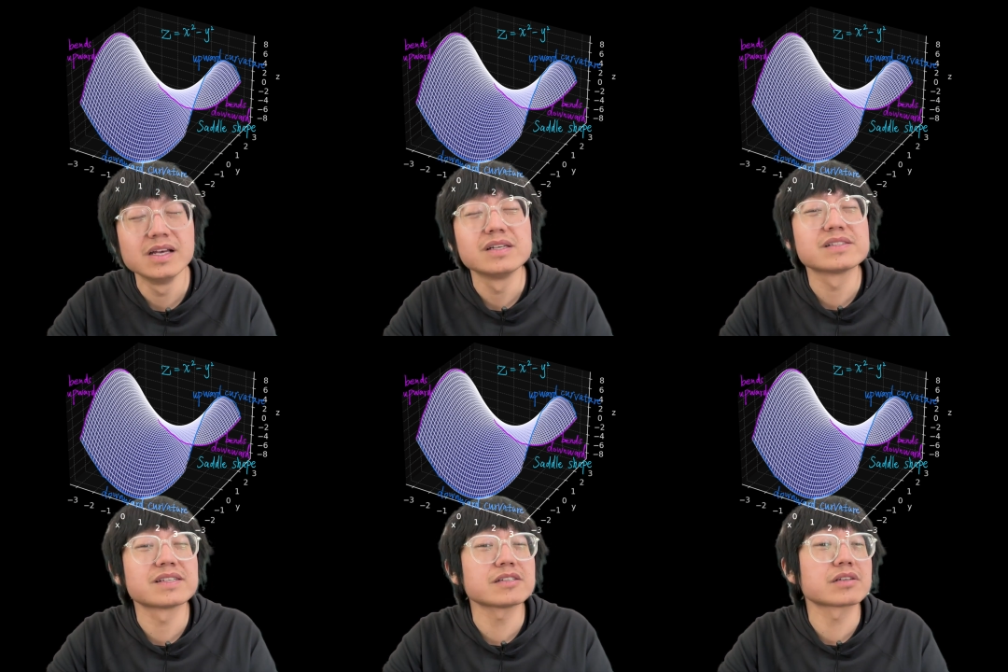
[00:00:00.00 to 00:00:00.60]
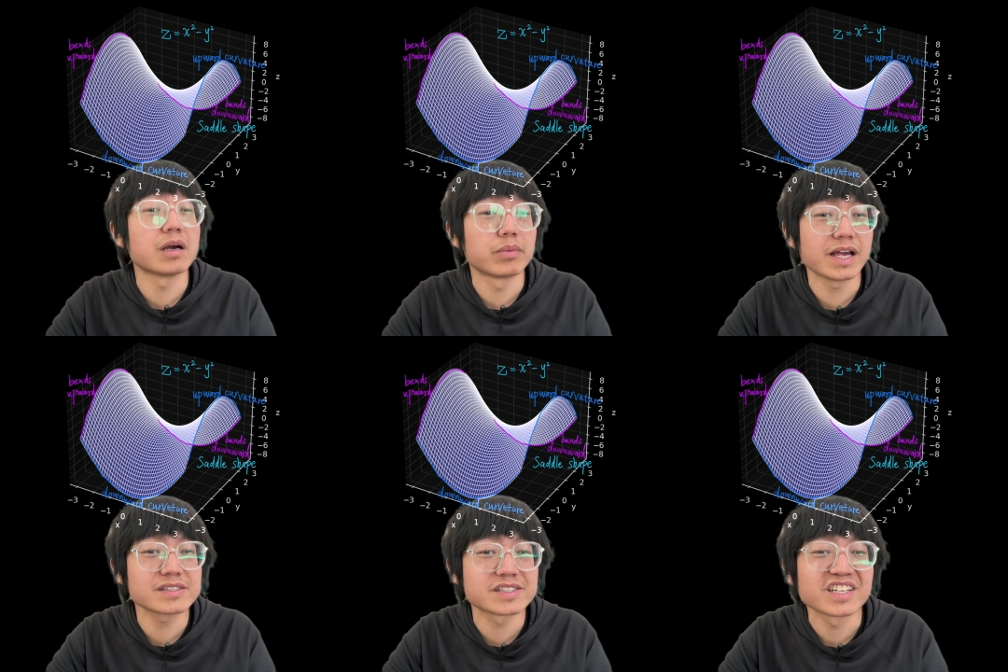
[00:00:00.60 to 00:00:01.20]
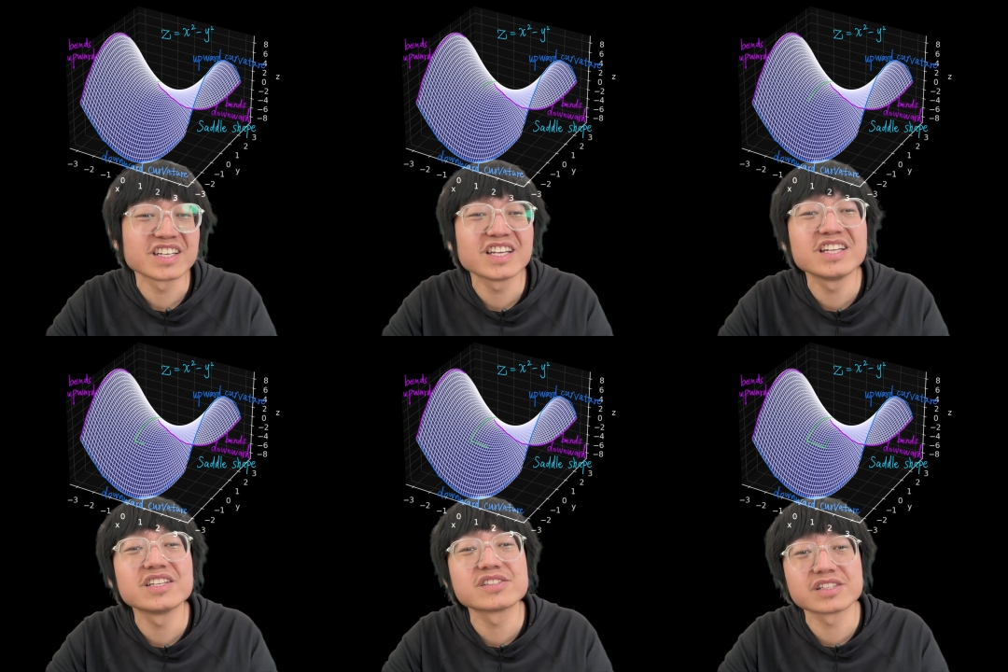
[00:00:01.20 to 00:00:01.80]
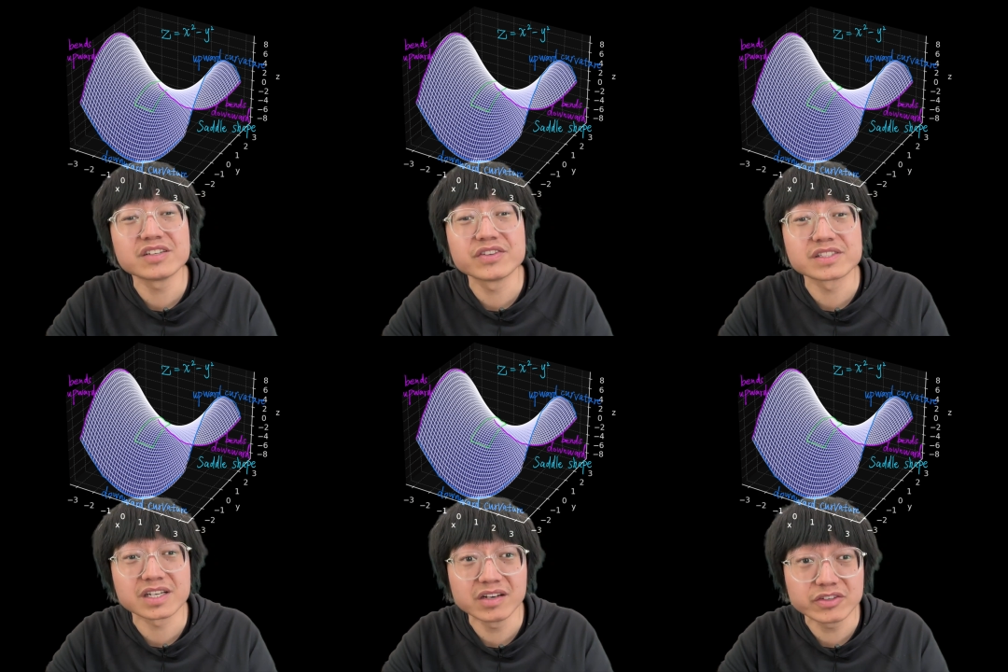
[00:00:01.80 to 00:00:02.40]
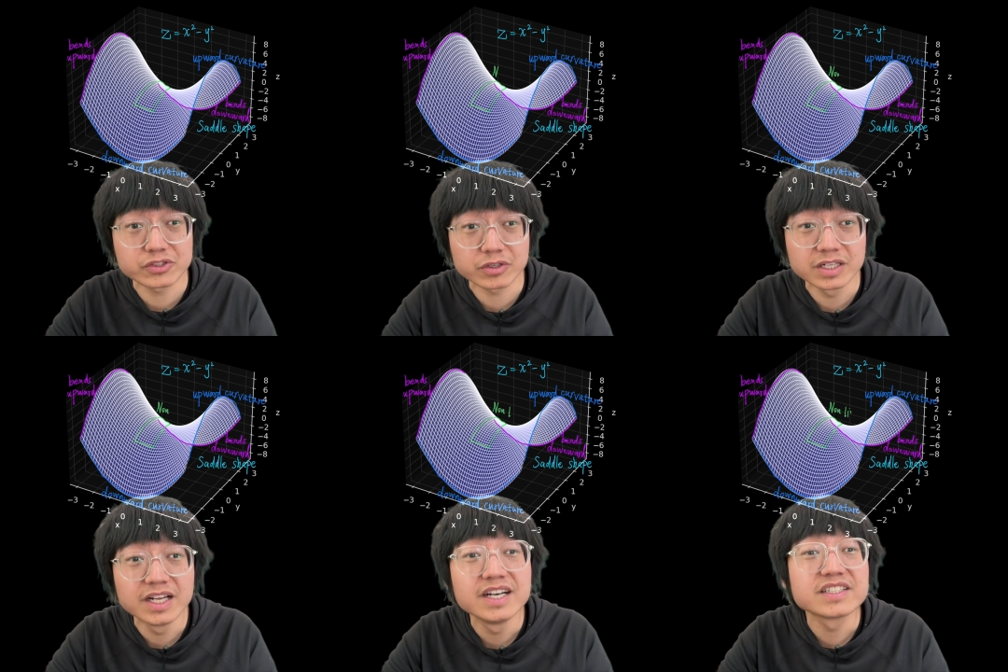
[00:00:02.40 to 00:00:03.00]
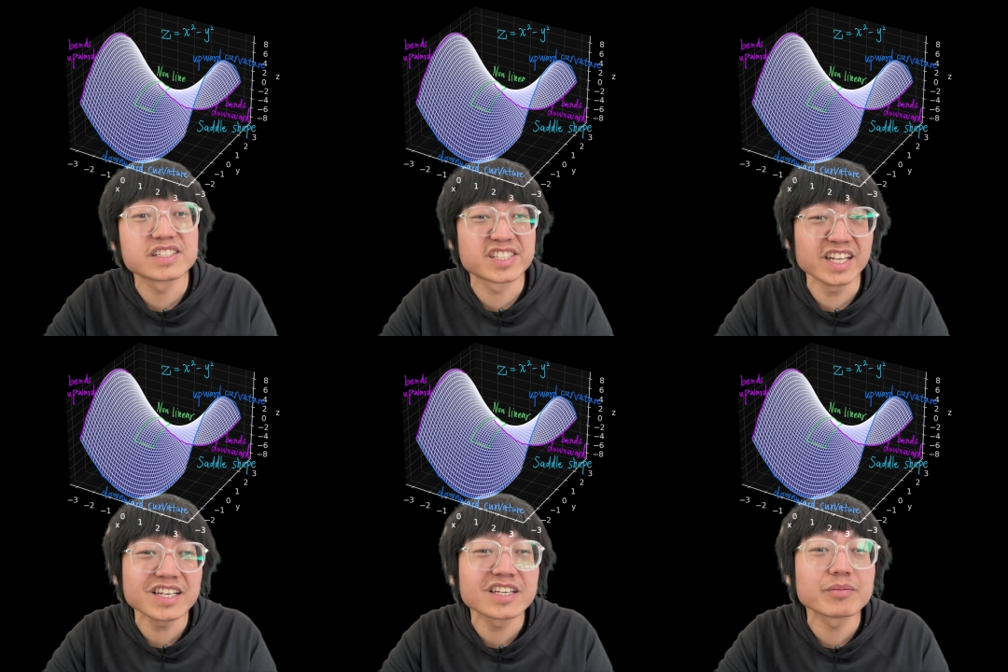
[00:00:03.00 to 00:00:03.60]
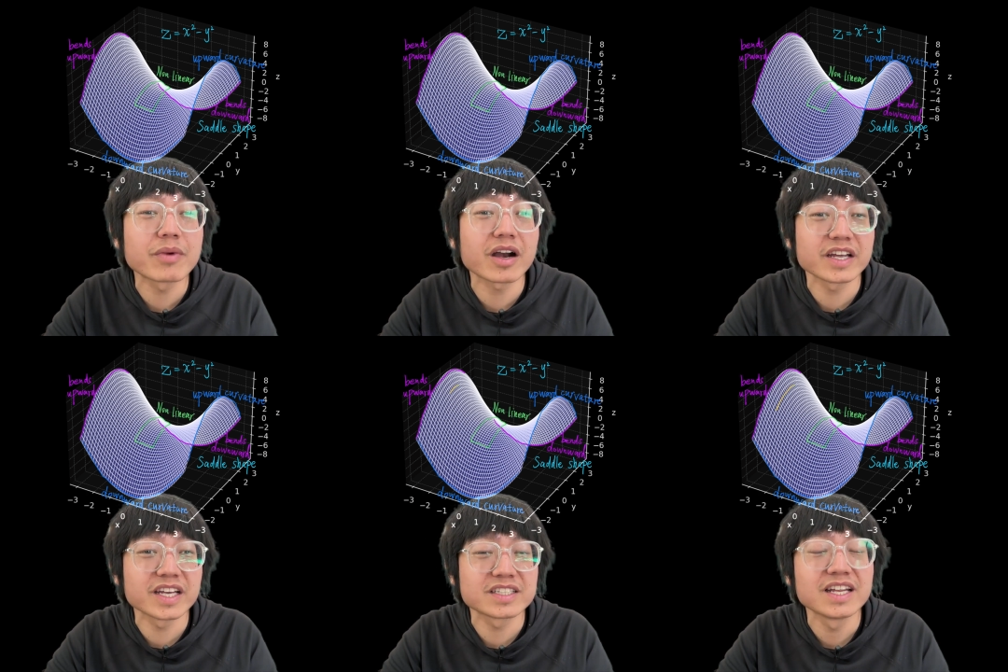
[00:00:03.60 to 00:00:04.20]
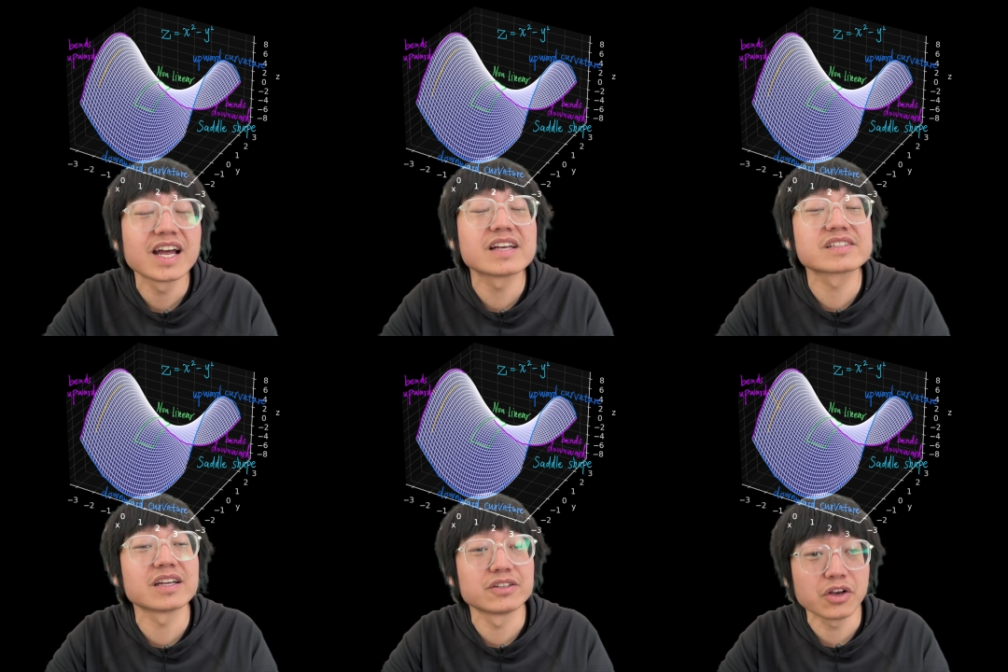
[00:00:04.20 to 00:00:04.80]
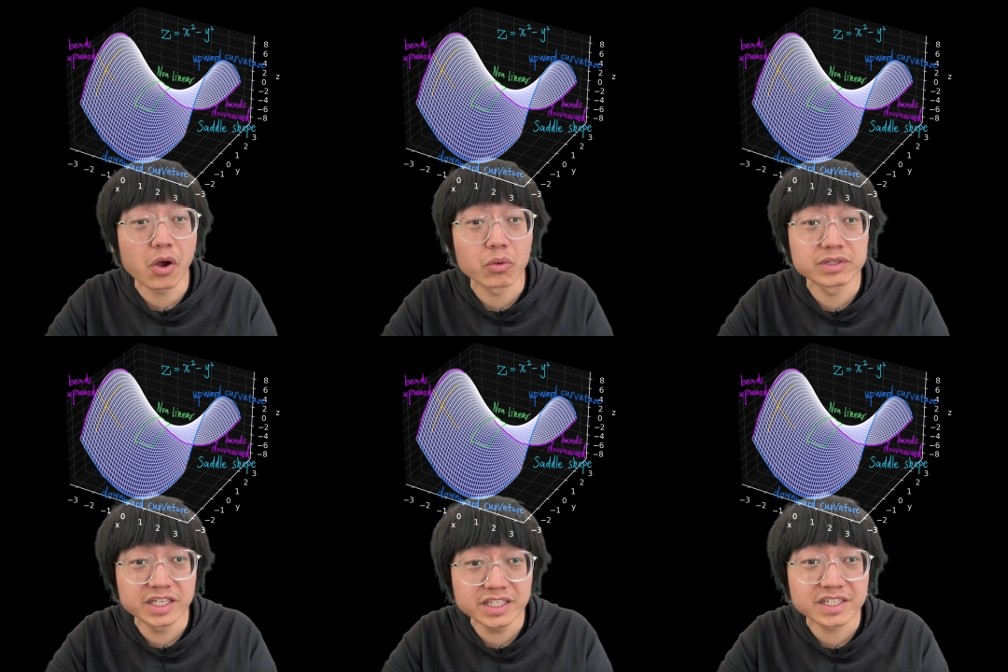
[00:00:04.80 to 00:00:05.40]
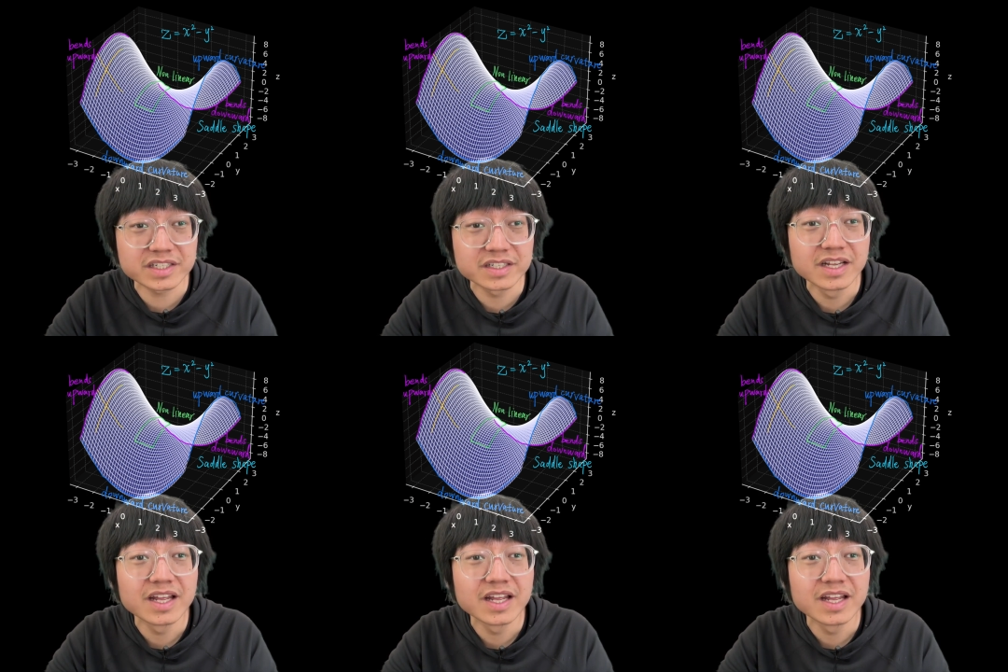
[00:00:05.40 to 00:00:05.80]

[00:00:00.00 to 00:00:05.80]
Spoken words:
Such complexity in the surface curvature distinctly mark it as a nonlinear,